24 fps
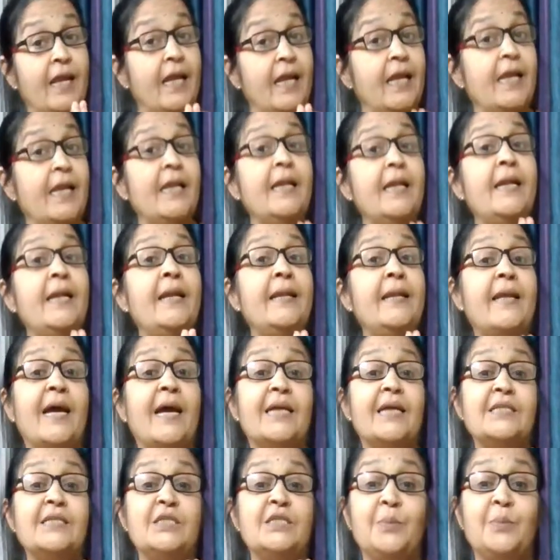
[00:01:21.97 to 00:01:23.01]

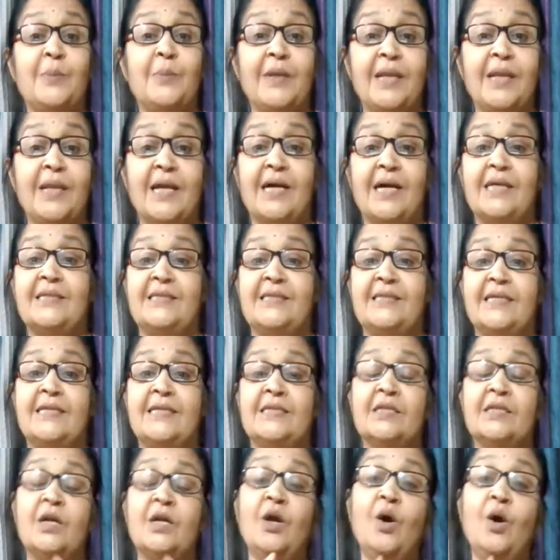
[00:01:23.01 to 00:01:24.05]
intangible
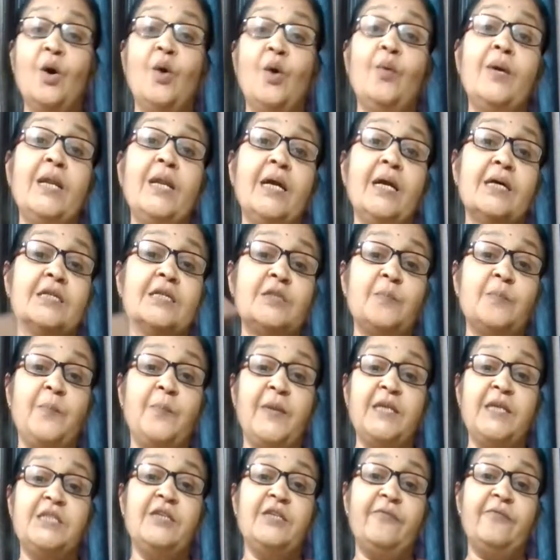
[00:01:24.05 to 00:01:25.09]
assets over a
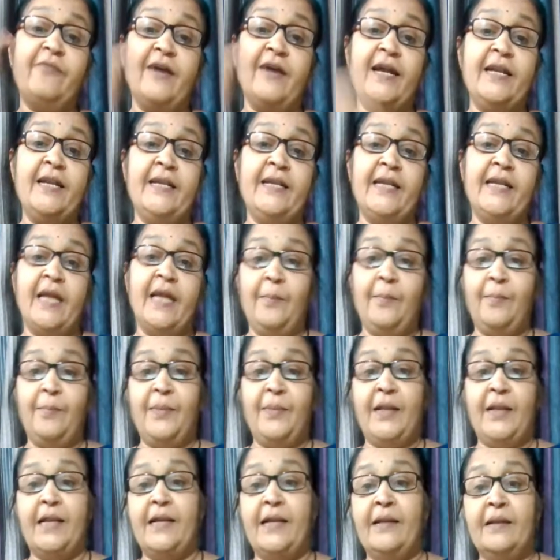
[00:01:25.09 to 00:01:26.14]
specified time
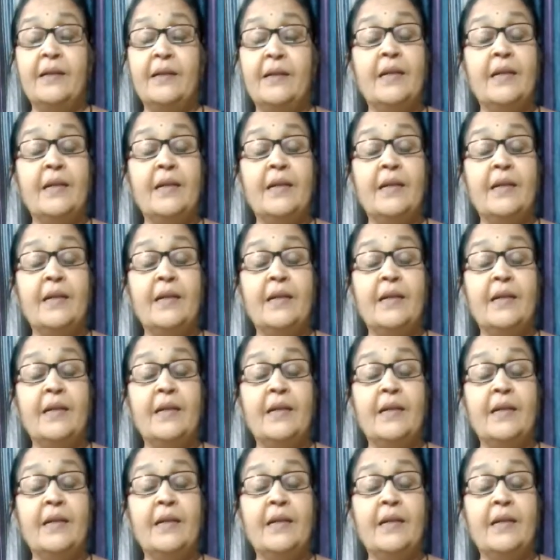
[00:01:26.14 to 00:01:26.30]
period,